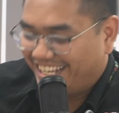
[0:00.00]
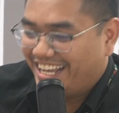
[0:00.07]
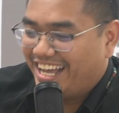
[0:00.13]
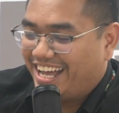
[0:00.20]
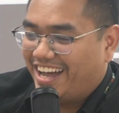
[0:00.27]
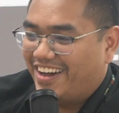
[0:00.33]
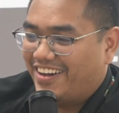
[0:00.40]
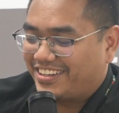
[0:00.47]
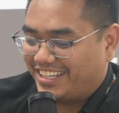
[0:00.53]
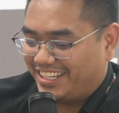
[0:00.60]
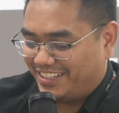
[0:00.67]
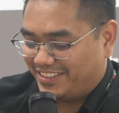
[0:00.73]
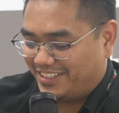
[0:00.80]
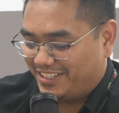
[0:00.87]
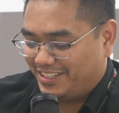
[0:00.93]

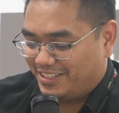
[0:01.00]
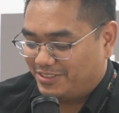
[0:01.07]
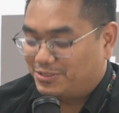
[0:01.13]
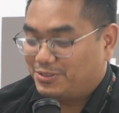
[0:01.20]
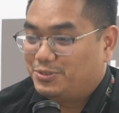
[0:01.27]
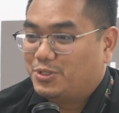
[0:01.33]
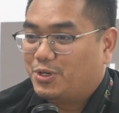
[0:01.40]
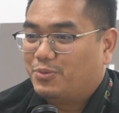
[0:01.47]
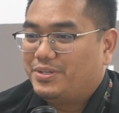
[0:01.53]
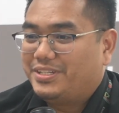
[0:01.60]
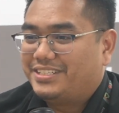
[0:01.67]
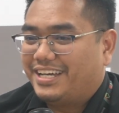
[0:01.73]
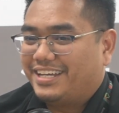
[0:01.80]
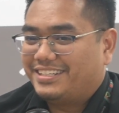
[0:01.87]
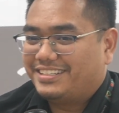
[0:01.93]
Okay. So knowing
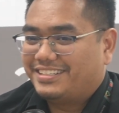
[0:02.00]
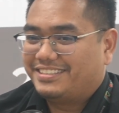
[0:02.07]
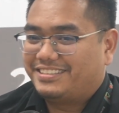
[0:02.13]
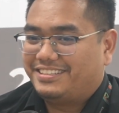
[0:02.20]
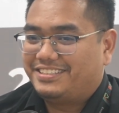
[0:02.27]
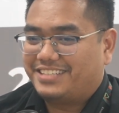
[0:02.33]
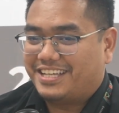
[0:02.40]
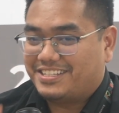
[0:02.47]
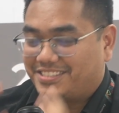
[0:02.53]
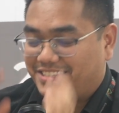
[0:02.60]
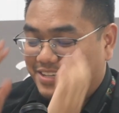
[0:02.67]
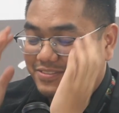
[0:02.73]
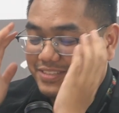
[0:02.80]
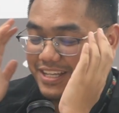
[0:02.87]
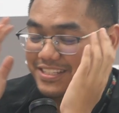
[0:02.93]
that this
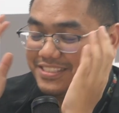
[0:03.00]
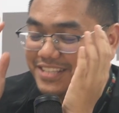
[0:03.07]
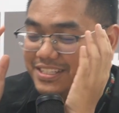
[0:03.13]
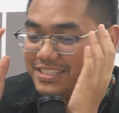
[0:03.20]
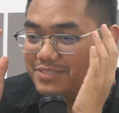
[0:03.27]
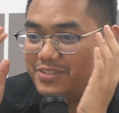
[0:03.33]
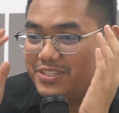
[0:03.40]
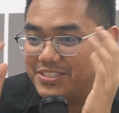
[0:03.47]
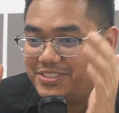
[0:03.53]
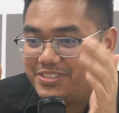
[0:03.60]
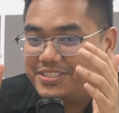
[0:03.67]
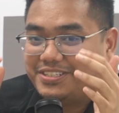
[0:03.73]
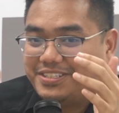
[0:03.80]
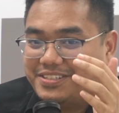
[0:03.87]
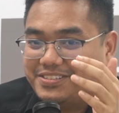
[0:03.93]
extensive
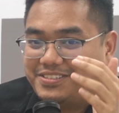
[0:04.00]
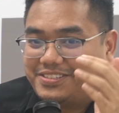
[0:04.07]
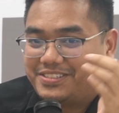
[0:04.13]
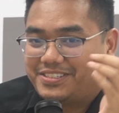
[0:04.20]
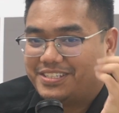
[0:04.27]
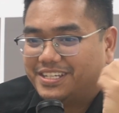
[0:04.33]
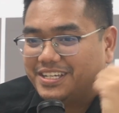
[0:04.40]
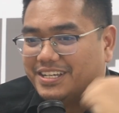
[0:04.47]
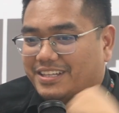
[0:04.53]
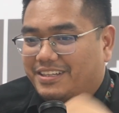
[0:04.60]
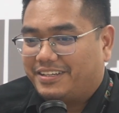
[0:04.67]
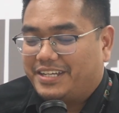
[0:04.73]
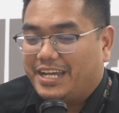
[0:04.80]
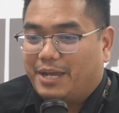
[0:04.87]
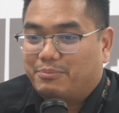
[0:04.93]
history is
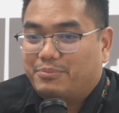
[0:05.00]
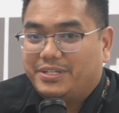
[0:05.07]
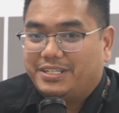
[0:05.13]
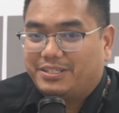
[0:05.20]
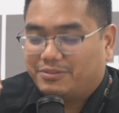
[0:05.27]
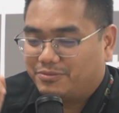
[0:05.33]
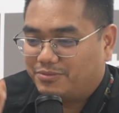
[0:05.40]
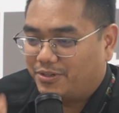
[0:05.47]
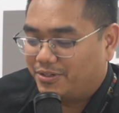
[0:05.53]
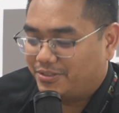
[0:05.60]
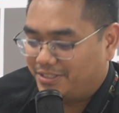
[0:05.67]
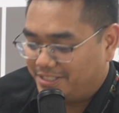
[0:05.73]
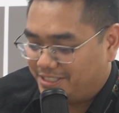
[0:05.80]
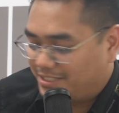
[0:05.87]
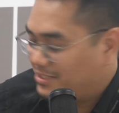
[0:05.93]
like happening for
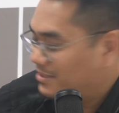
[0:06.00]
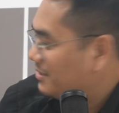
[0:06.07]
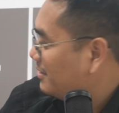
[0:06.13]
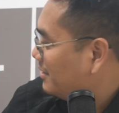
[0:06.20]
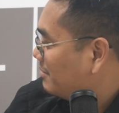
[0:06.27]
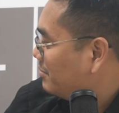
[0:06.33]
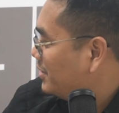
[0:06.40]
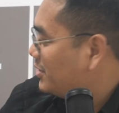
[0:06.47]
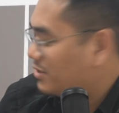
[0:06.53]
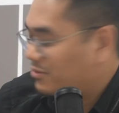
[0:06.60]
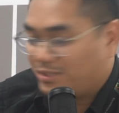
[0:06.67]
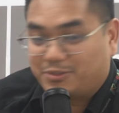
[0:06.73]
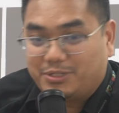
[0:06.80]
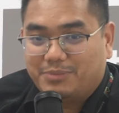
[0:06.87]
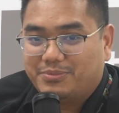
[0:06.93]
this piece of
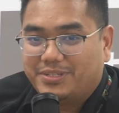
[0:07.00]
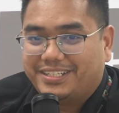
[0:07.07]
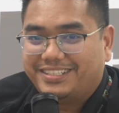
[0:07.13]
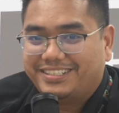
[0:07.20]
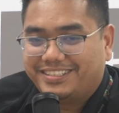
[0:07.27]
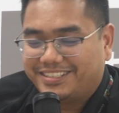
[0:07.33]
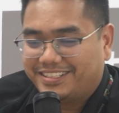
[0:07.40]
equipment,